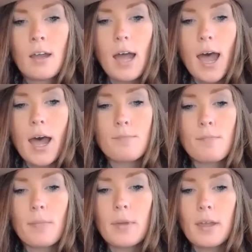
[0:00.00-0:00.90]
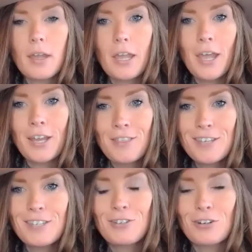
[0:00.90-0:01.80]
And in
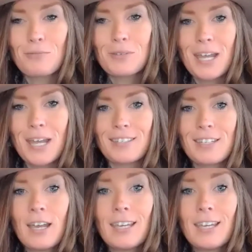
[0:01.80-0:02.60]
this circumstance,